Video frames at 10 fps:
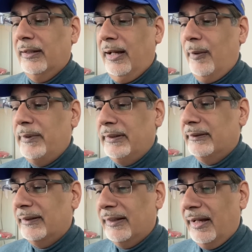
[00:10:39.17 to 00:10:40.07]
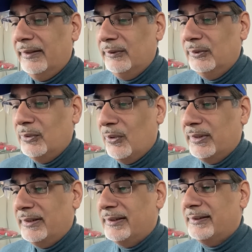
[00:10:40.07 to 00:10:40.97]
I mean,
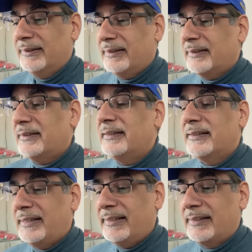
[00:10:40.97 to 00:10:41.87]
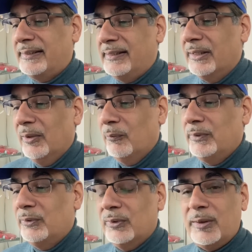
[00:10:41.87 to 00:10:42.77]
this is a necessity. When
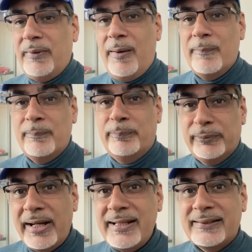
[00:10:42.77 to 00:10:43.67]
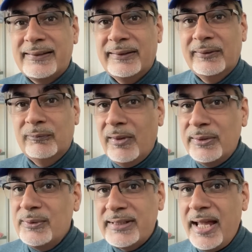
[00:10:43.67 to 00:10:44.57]
you talk about brakes, what are
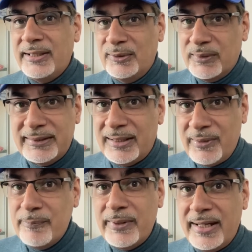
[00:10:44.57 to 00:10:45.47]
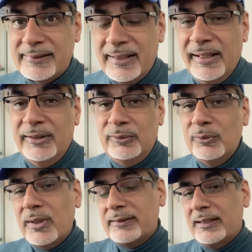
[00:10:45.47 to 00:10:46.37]
you saying? You want to take away brakes?
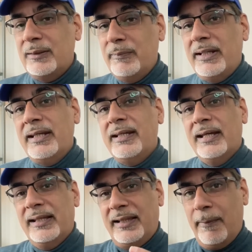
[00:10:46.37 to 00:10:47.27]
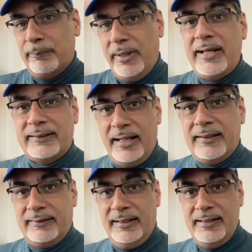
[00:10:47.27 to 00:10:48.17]
You are telling me that brake
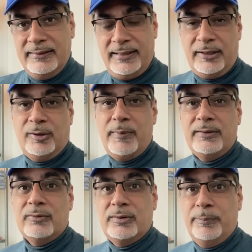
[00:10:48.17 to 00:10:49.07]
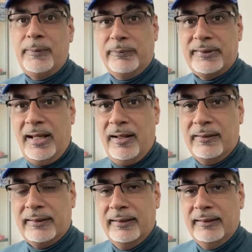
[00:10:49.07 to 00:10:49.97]
dust is detrimental to people's health.